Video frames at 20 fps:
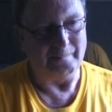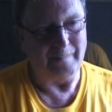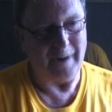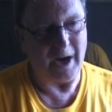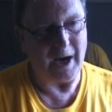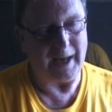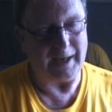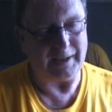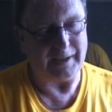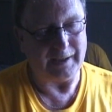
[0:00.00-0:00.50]

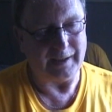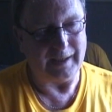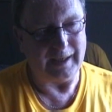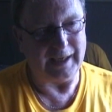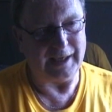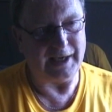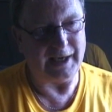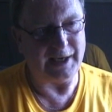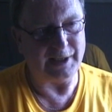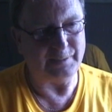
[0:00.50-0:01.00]
but
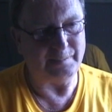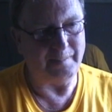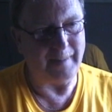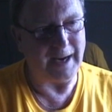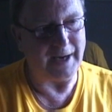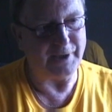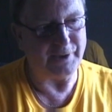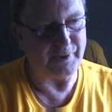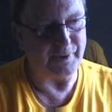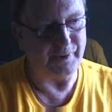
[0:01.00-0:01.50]
it is
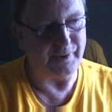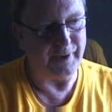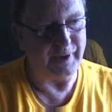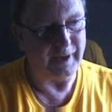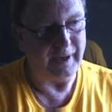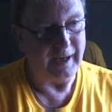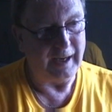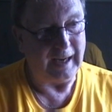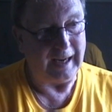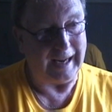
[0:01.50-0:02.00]
measured
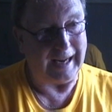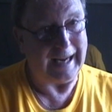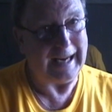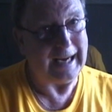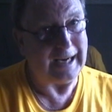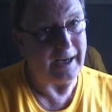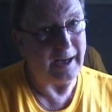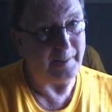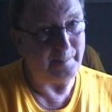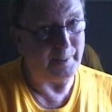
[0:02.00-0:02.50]

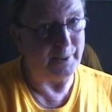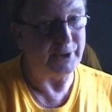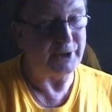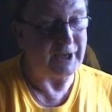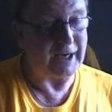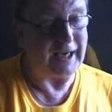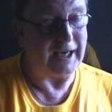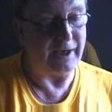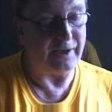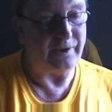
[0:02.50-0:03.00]
in a
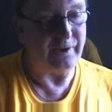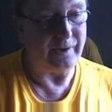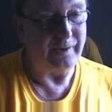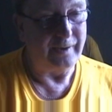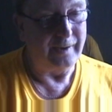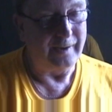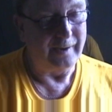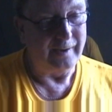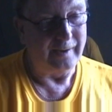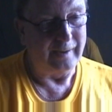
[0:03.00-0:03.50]
percentage,
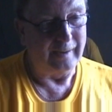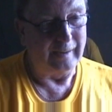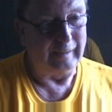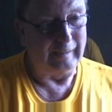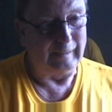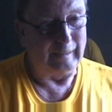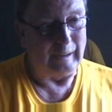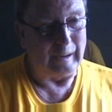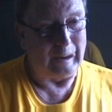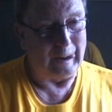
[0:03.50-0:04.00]

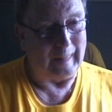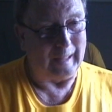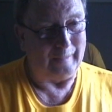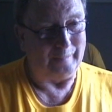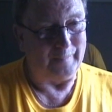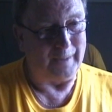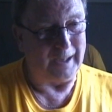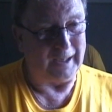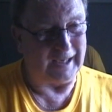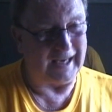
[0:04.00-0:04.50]

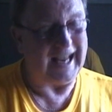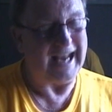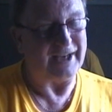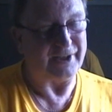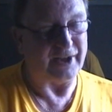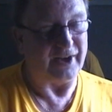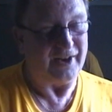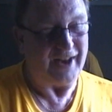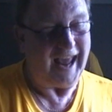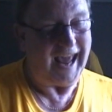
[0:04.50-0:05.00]
but
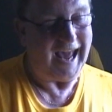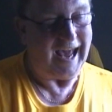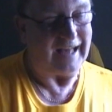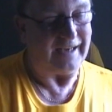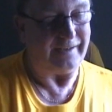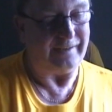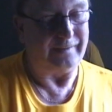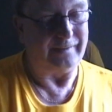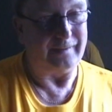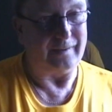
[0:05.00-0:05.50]
less than
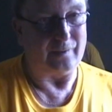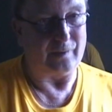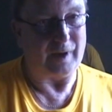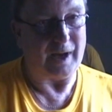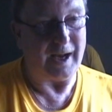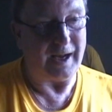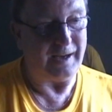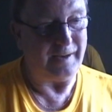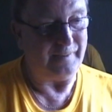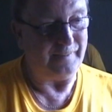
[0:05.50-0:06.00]
that,
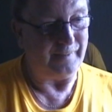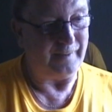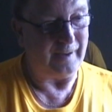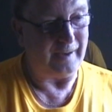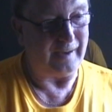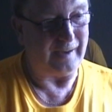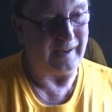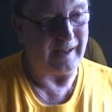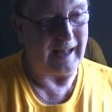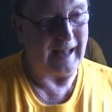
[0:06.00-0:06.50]
okay?
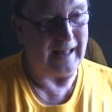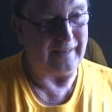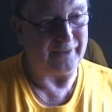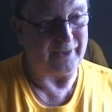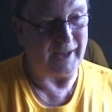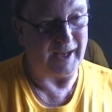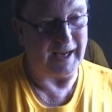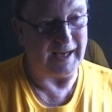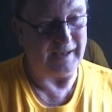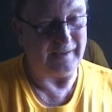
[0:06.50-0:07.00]
I
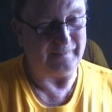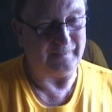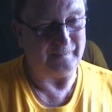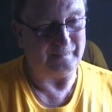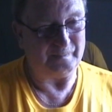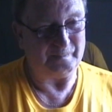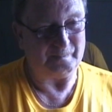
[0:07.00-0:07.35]
think